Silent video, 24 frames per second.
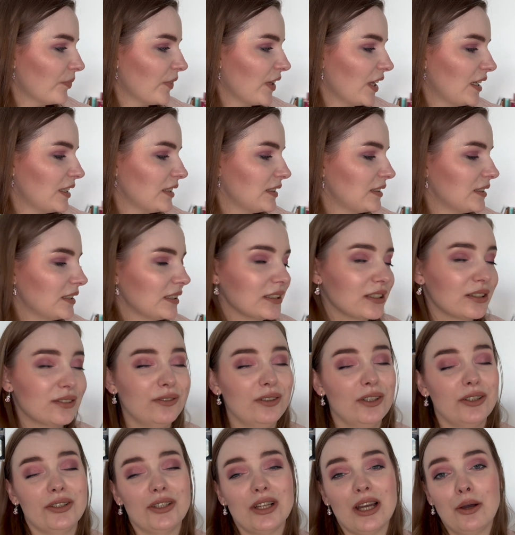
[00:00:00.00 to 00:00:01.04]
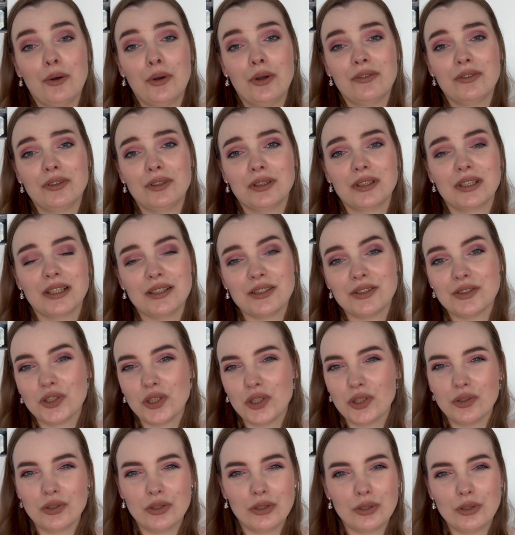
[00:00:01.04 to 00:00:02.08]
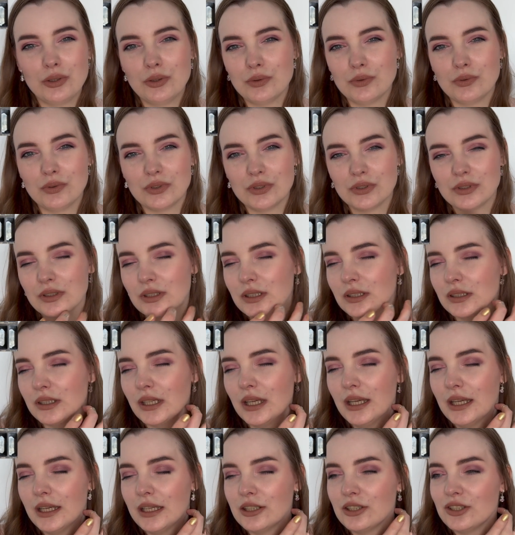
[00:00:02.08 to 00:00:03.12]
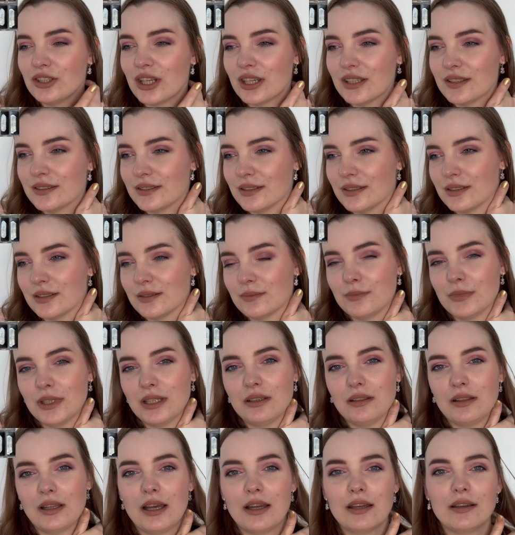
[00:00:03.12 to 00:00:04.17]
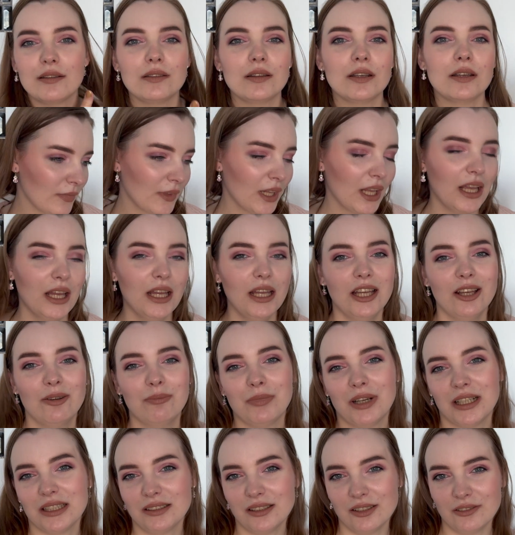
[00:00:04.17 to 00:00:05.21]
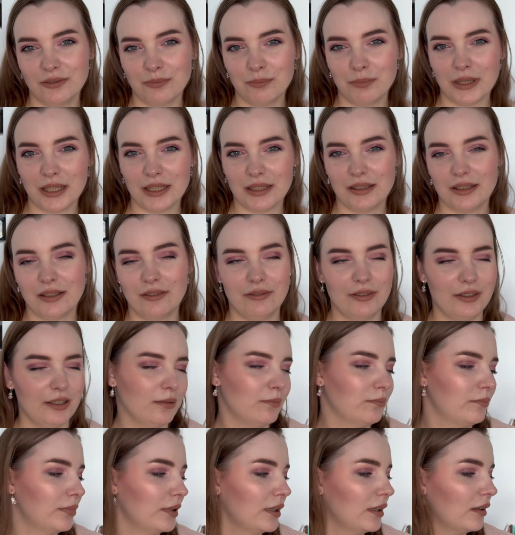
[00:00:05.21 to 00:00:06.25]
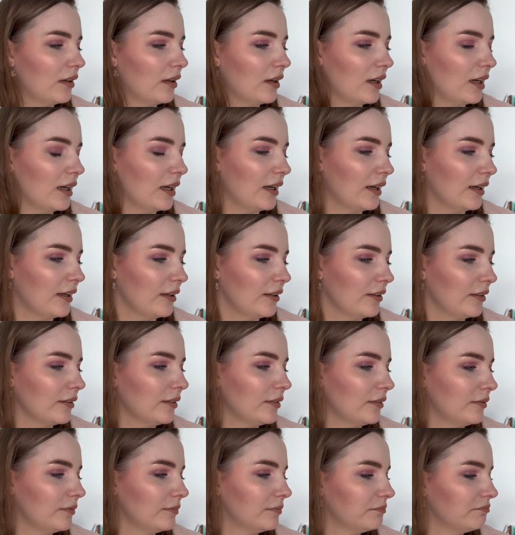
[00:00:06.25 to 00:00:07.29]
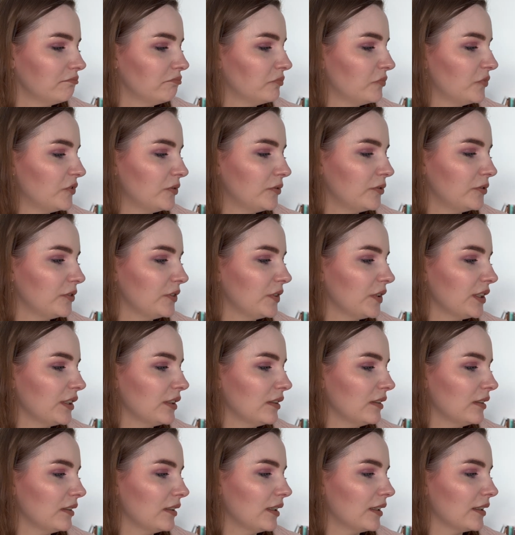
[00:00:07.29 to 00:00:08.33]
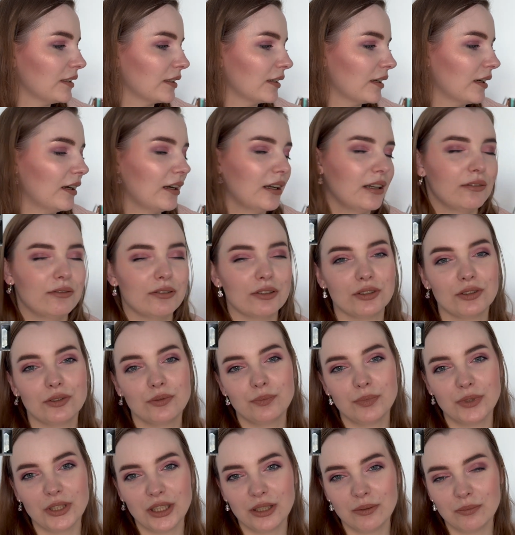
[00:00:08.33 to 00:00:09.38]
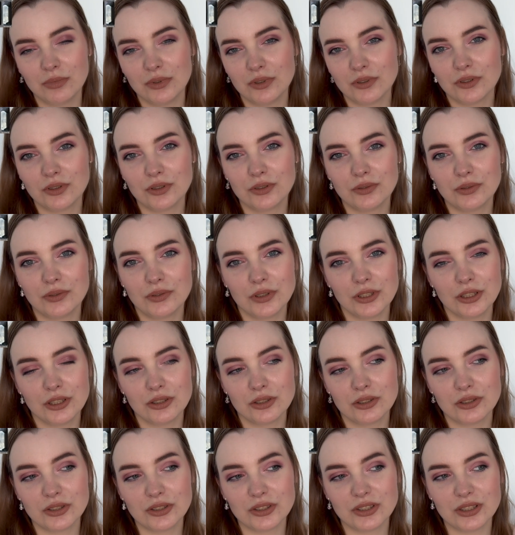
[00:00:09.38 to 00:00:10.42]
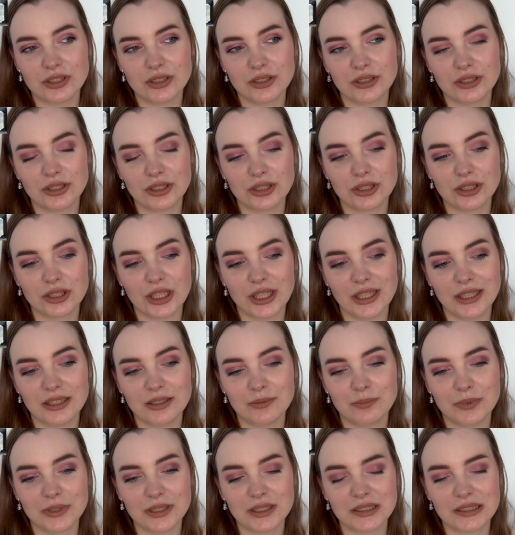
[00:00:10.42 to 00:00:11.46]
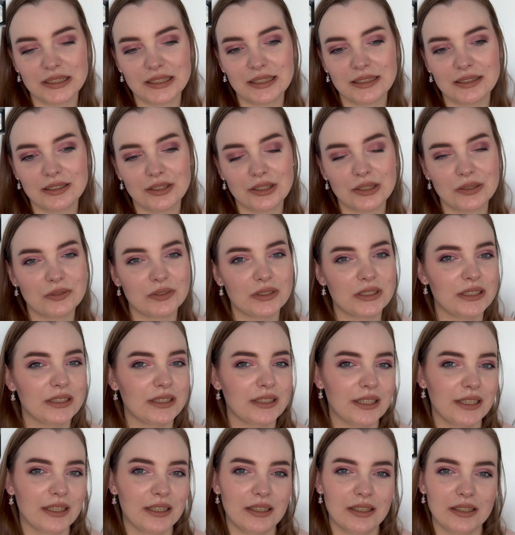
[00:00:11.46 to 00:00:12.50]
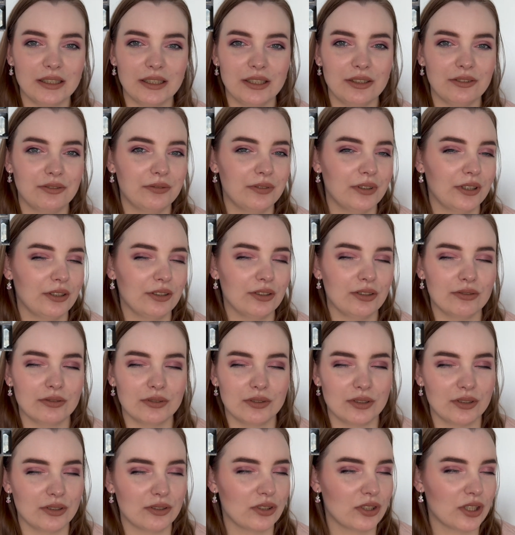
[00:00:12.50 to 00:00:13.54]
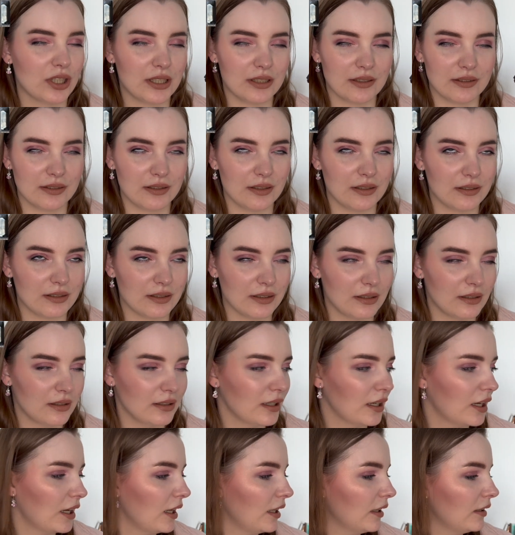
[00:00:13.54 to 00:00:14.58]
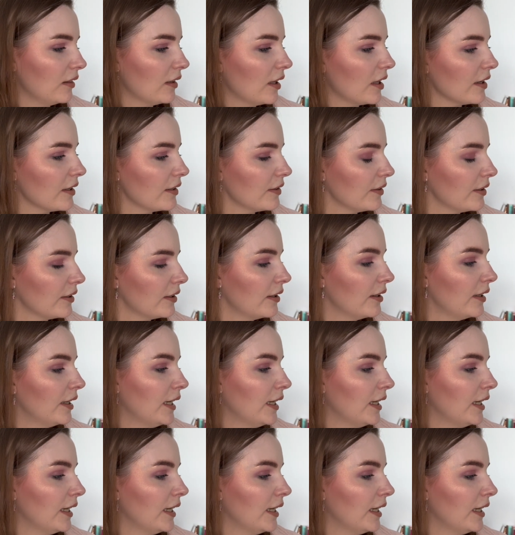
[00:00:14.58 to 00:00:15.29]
I think for now I will continue using it just as my liner. But if by November I feel like I won't be able to finish this shade by the end of the year, if I use it just as an eyeliner,